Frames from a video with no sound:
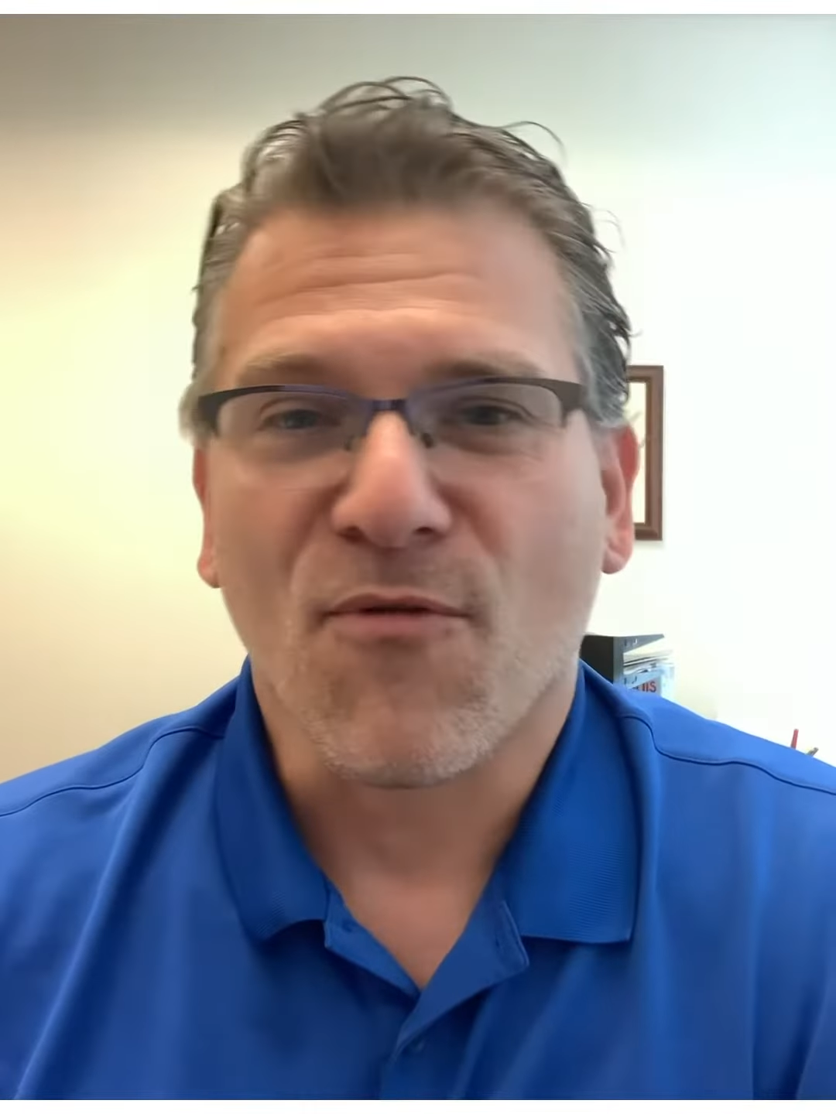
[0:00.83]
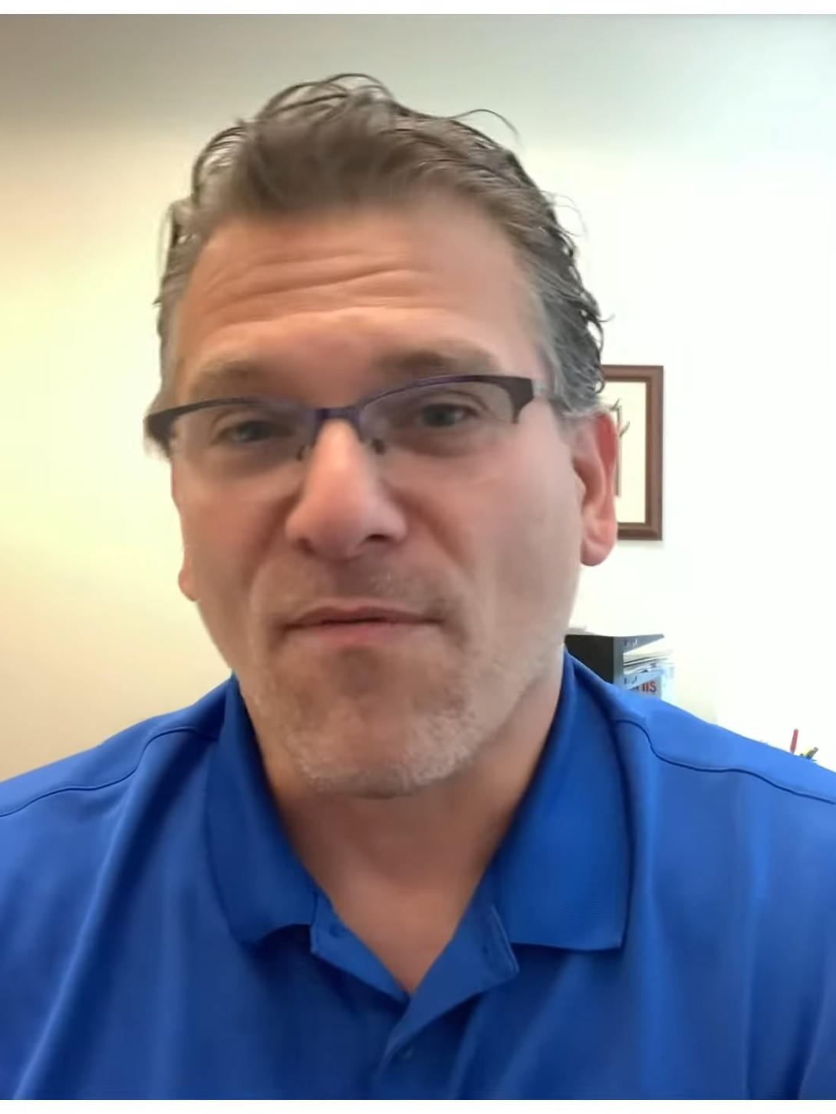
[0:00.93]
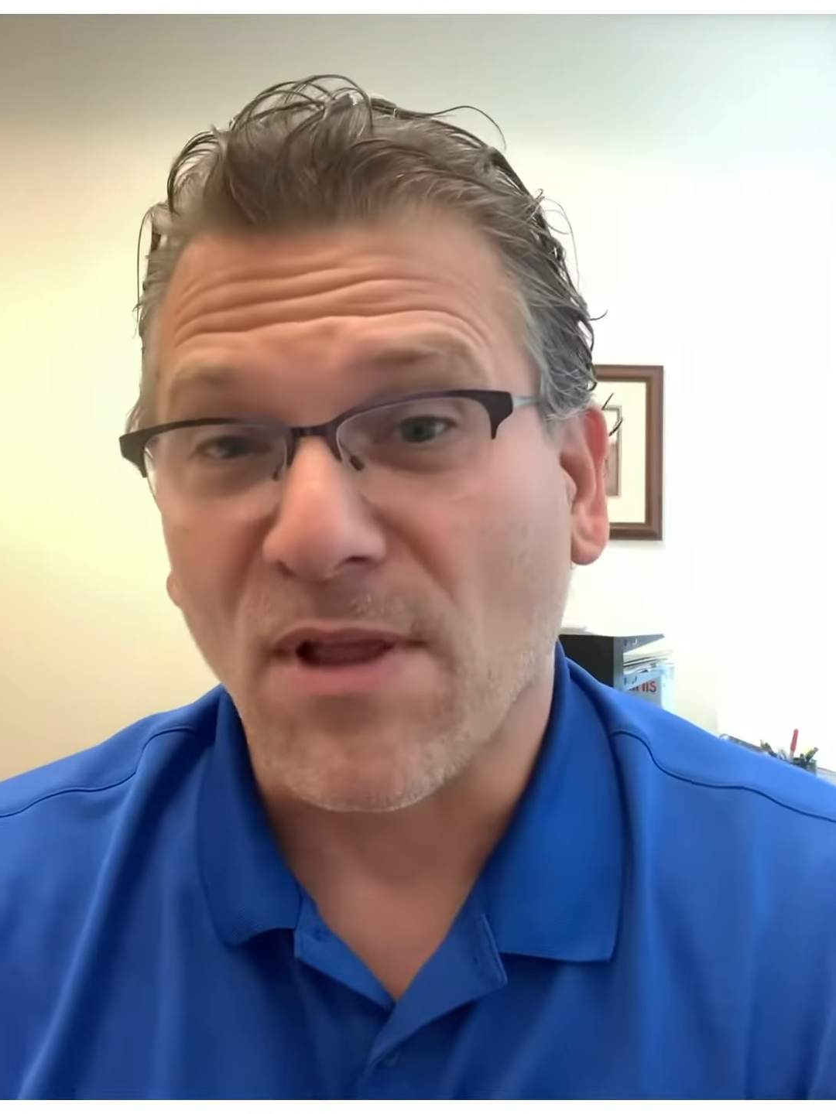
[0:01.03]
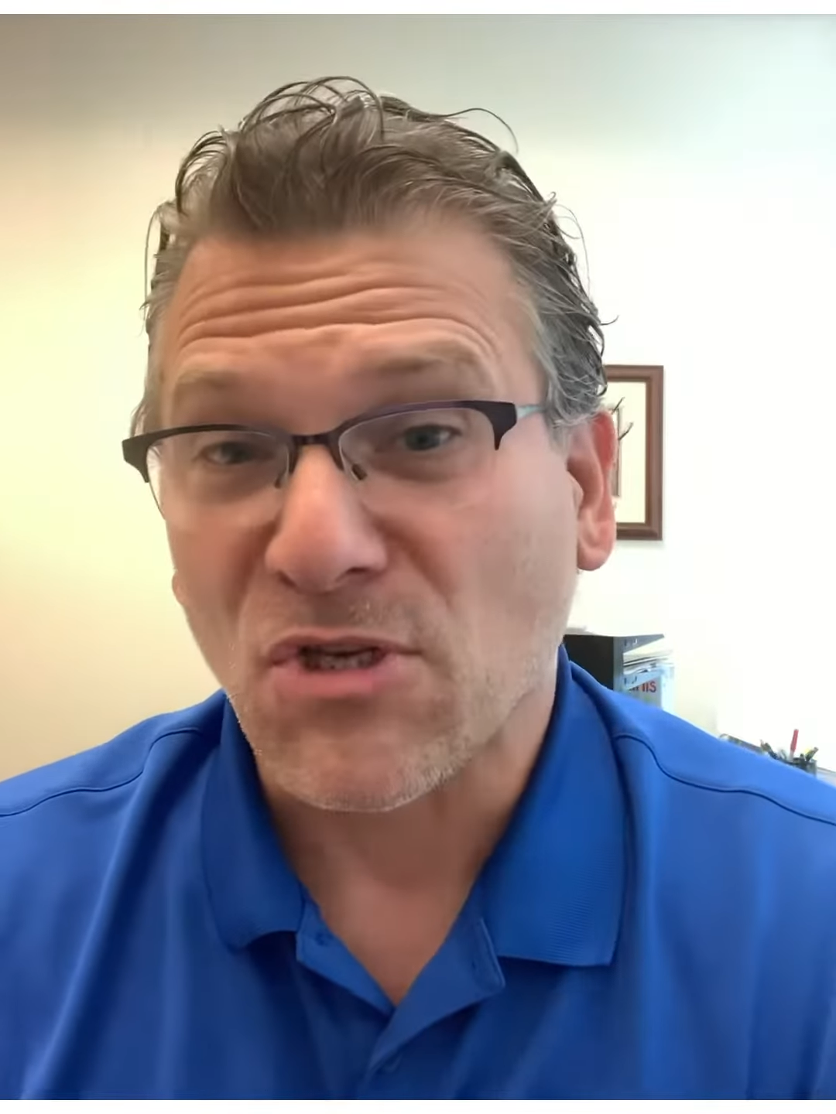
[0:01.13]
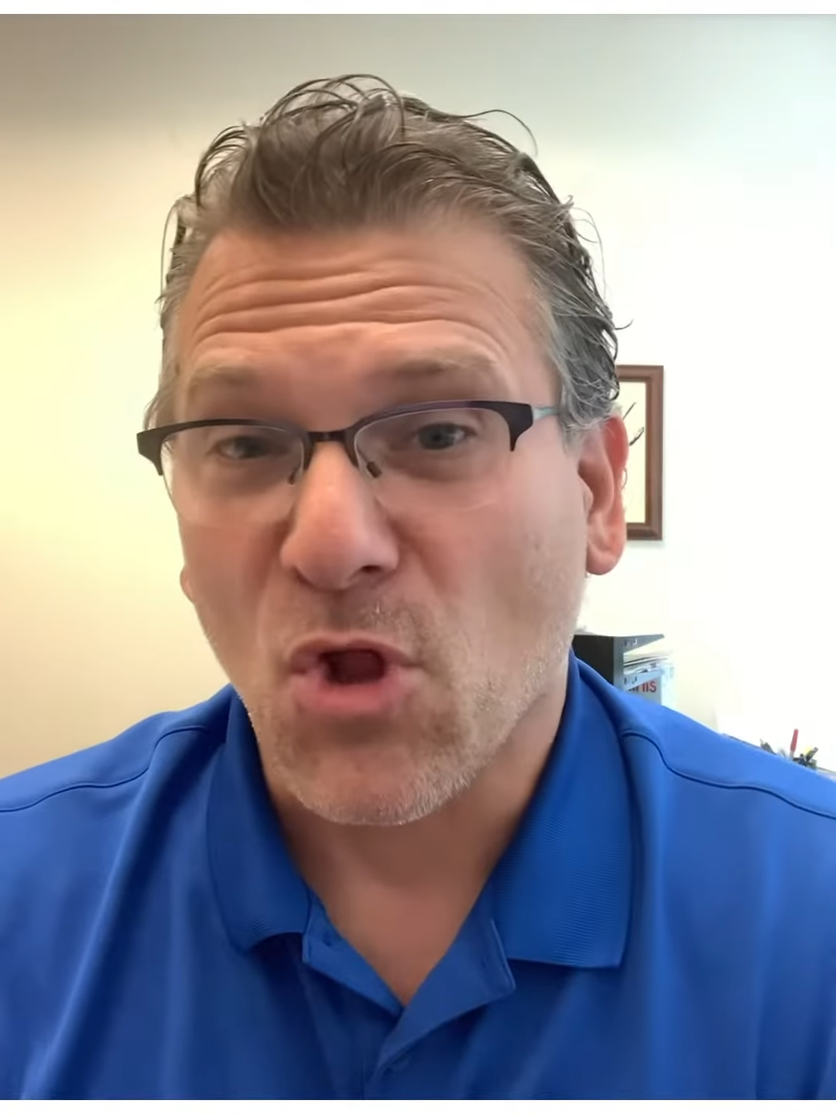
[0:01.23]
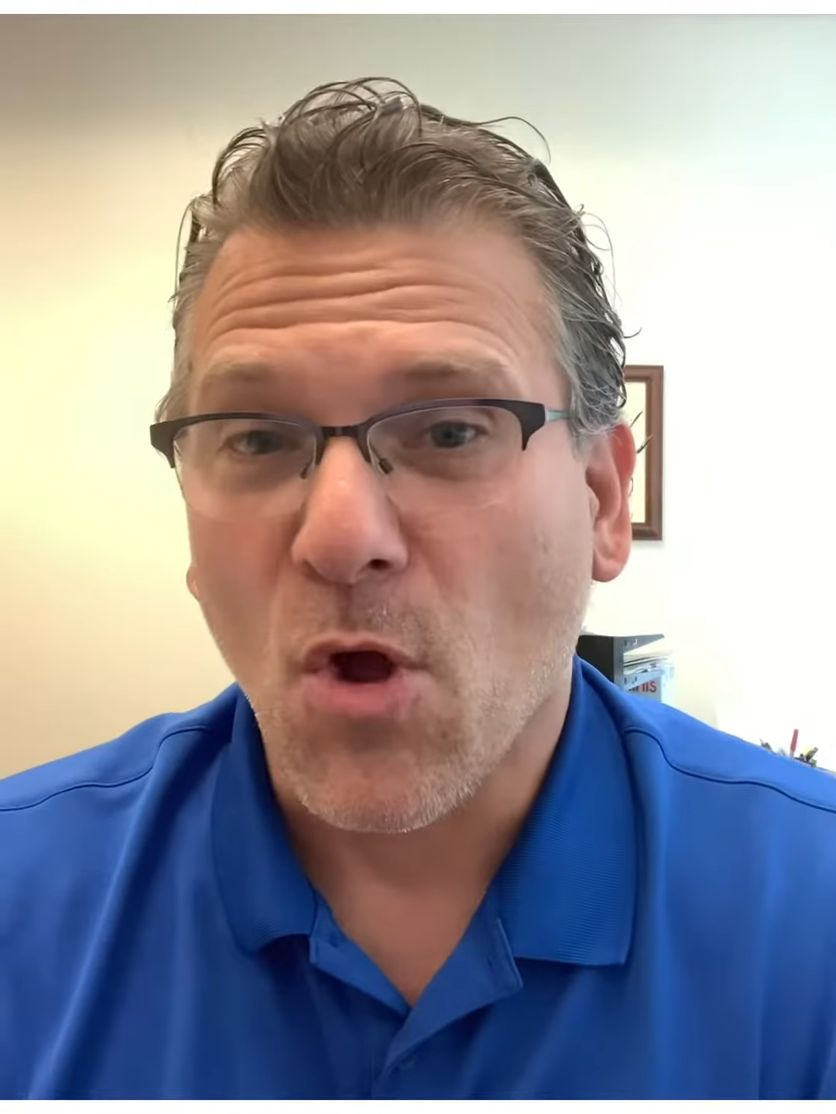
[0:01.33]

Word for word: frivolous